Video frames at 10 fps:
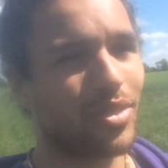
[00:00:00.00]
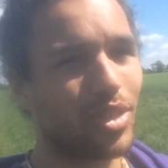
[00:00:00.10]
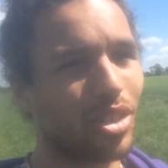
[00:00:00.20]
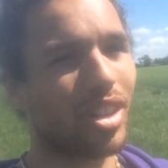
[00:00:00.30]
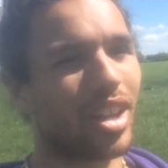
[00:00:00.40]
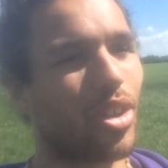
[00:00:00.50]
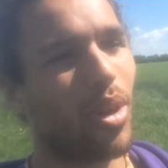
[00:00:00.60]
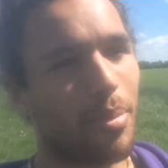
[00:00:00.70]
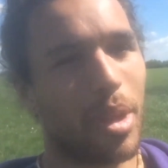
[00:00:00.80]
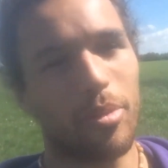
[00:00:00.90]
If you've done like
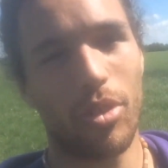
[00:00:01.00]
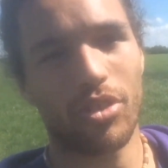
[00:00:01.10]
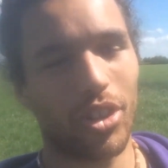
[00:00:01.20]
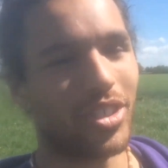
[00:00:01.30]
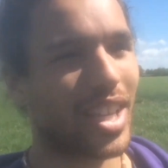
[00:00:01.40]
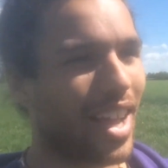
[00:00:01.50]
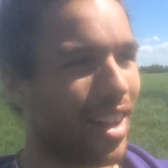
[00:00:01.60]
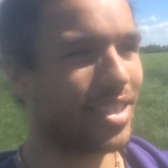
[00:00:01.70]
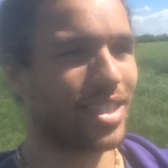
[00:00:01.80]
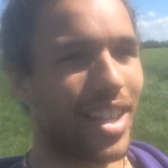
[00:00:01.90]
Quiet Baby Brother's
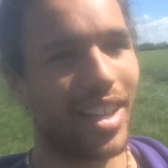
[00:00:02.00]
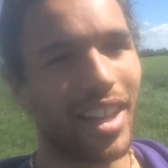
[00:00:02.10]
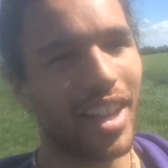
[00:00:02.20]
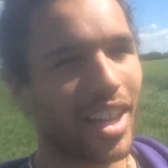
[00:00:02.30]
LSA,